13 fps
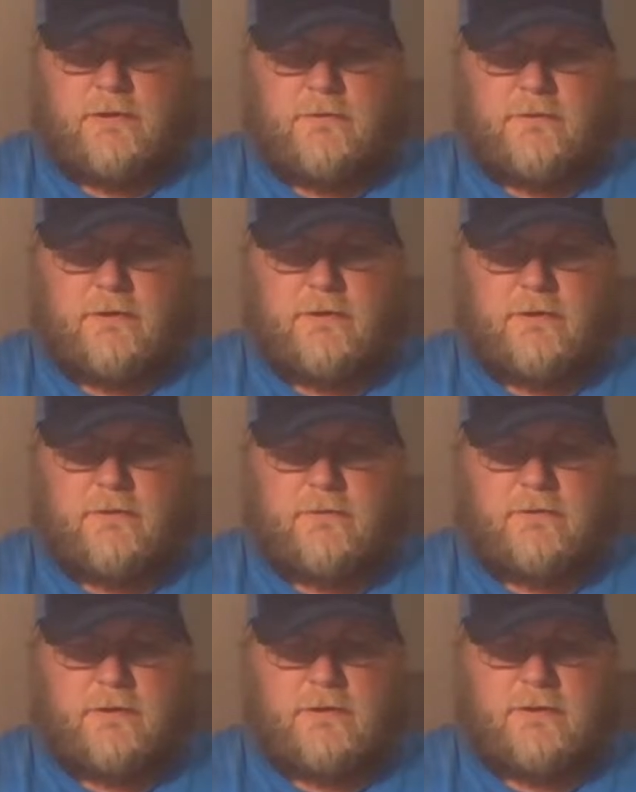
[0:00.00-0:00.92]
he says,
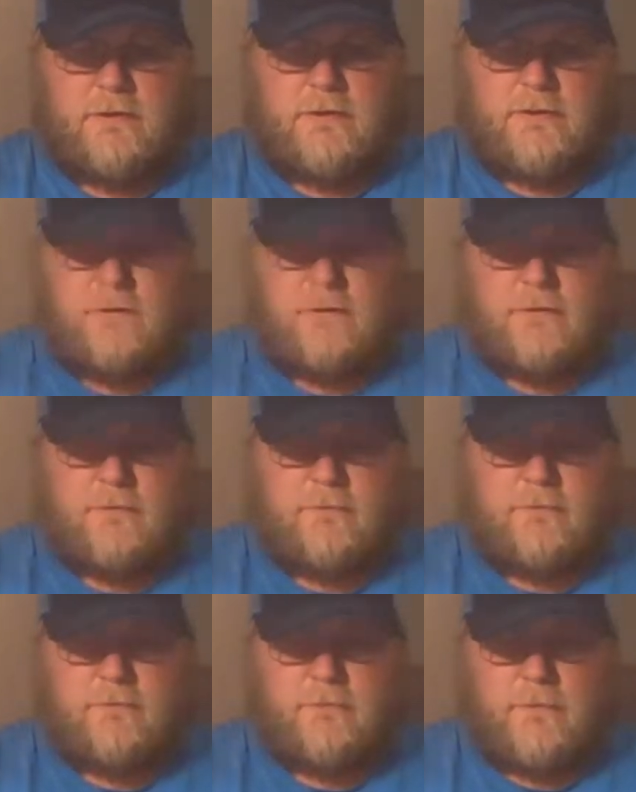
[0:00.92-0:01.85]

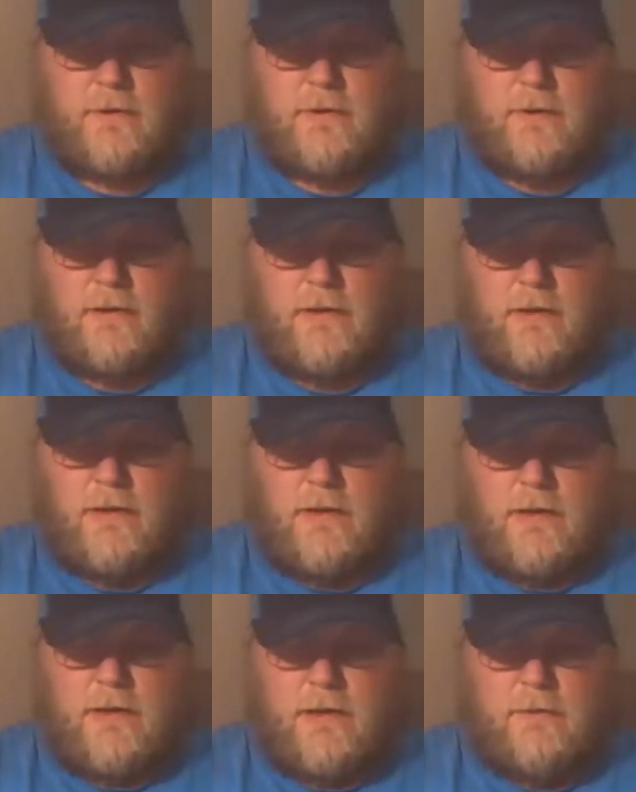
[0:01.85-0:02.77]
then
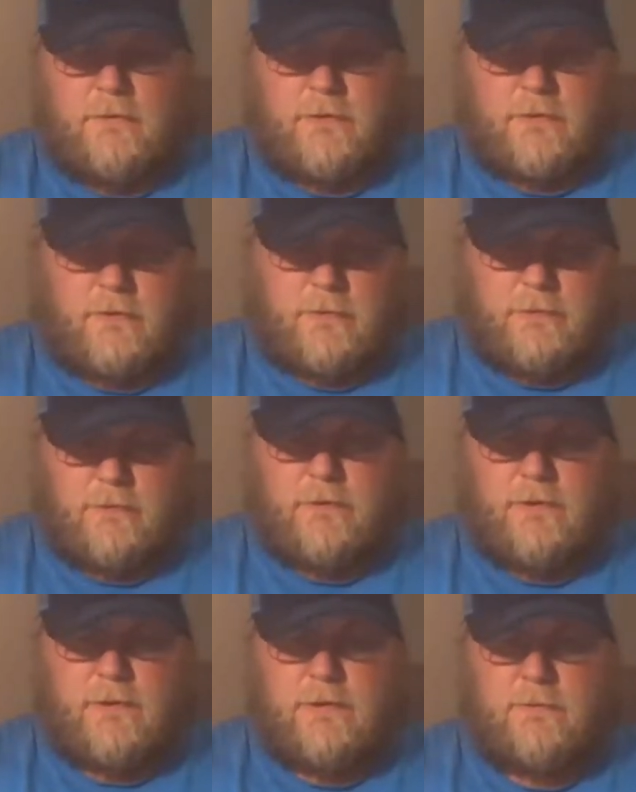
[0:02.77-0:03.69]
I'm sure
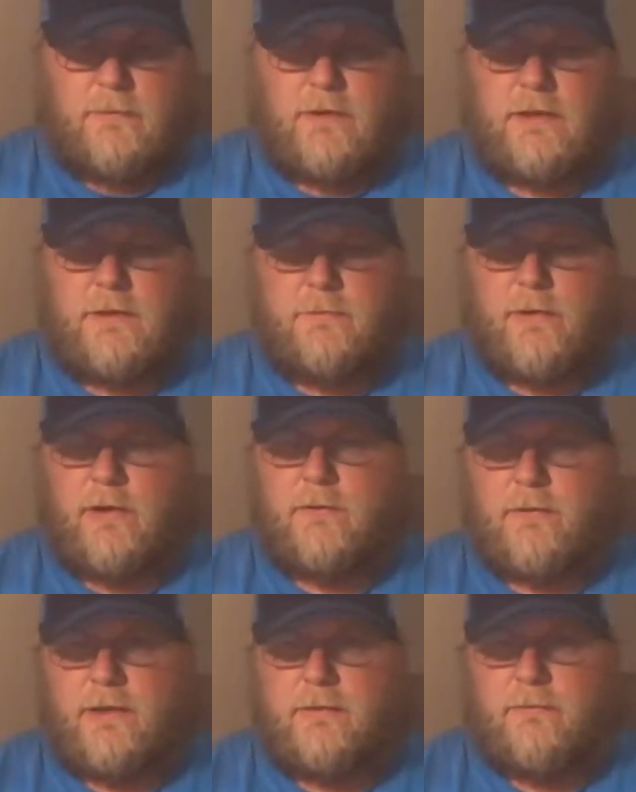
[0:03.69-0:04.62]
between me, Paul
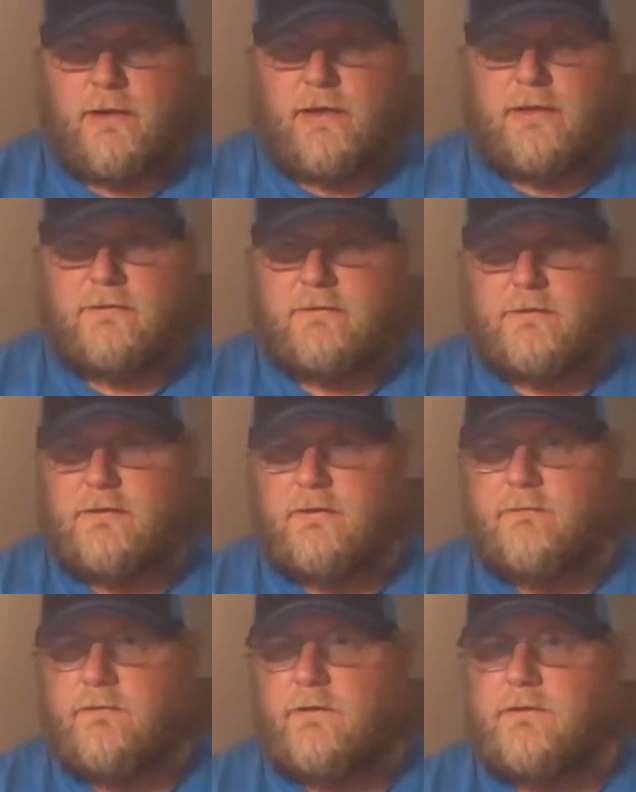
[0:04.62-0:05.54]
Man Bassin,
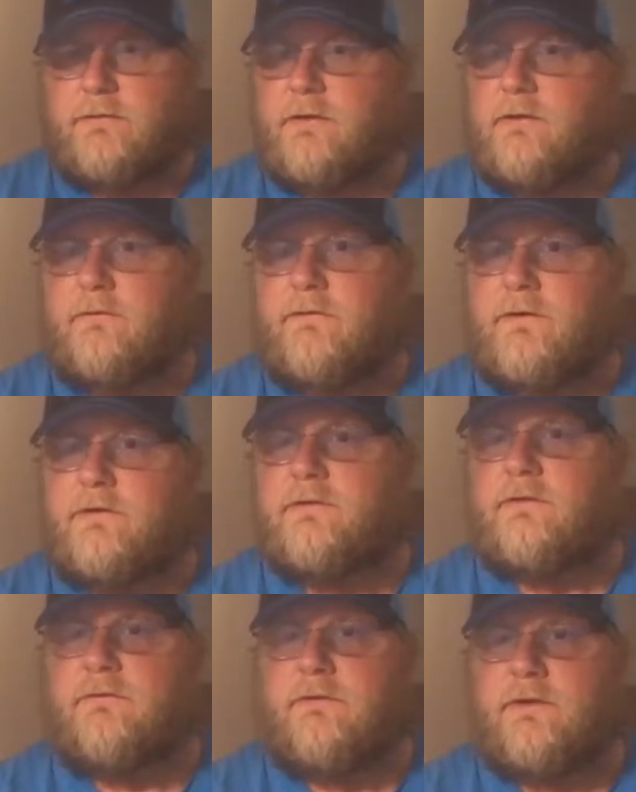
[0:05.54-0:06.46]
and First Time
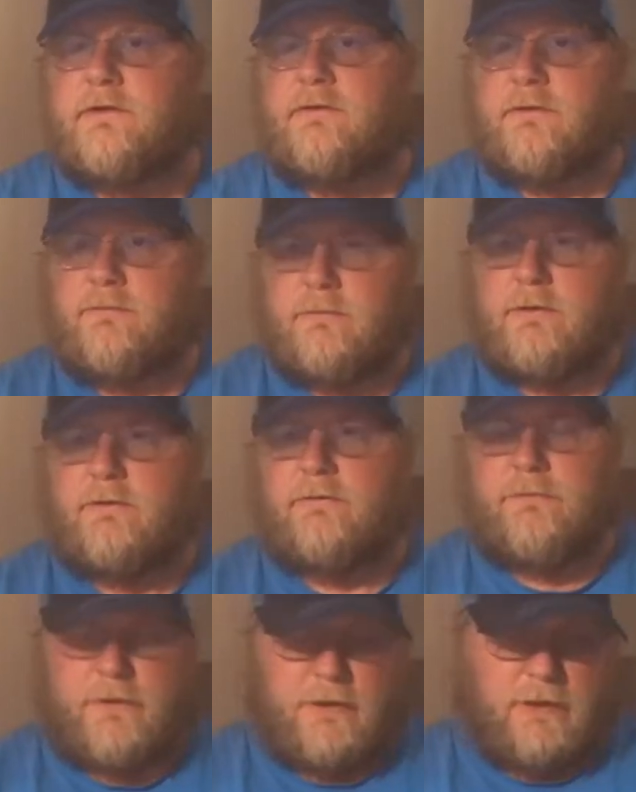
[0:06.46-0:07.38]
Fishing Adventures, we're gonna
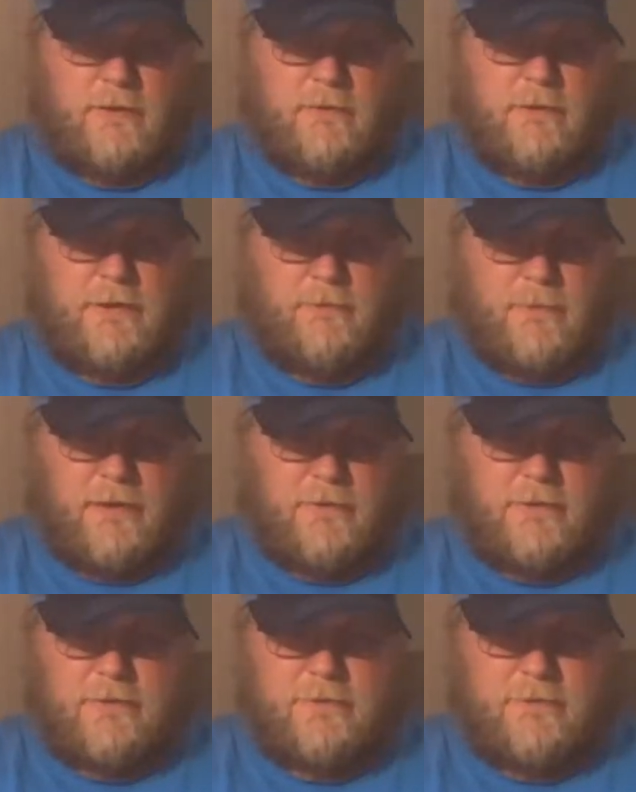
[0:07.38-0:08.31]
figure out a way to
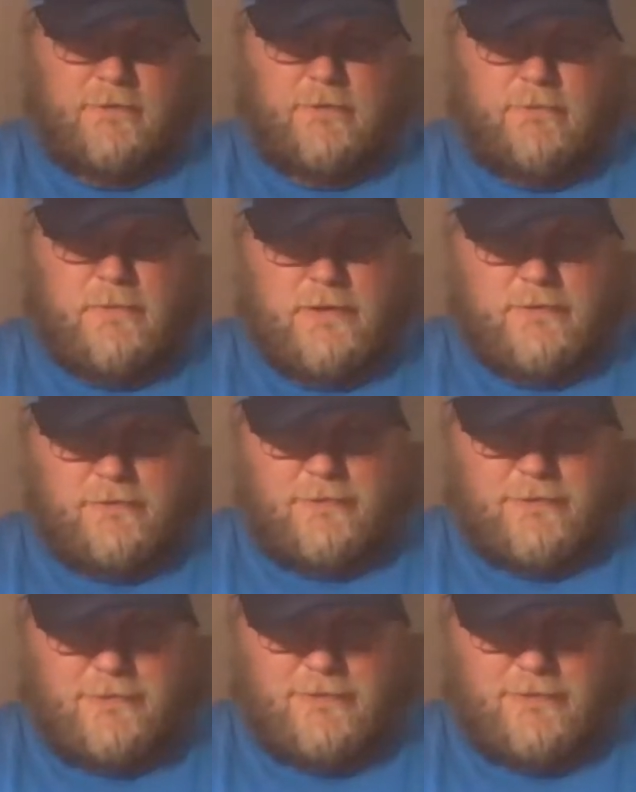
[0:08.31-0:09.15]
mount it to the boat